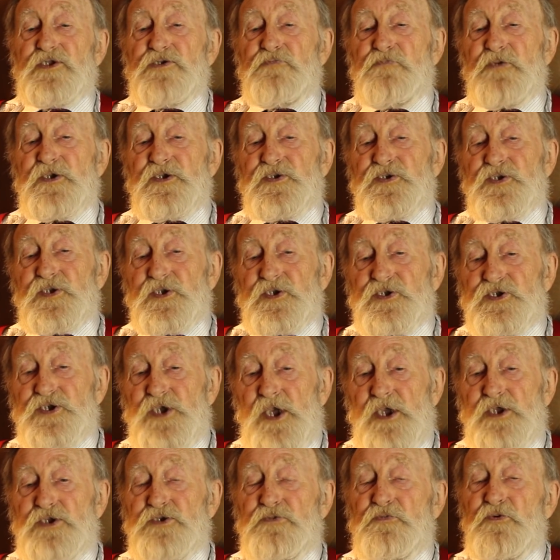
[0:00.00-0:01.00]
to be
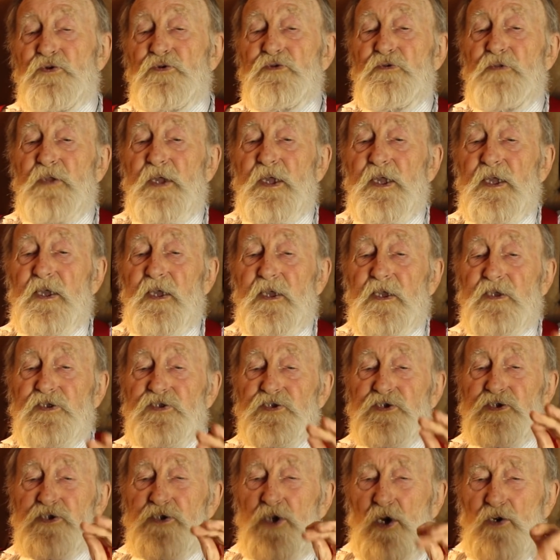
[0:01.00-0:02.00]
successful
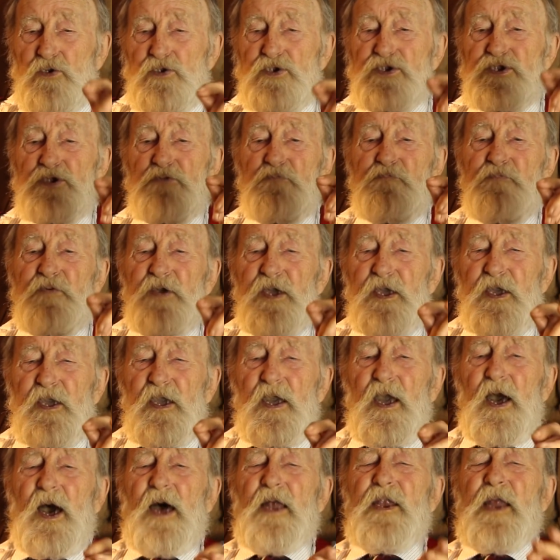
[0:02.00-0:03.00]
is going to
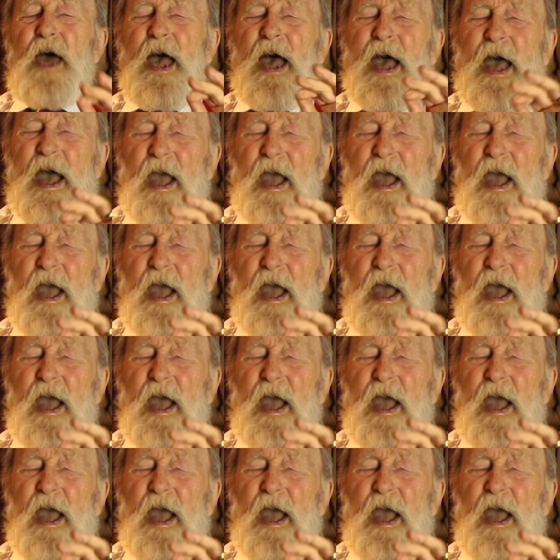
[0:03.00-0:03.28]
be an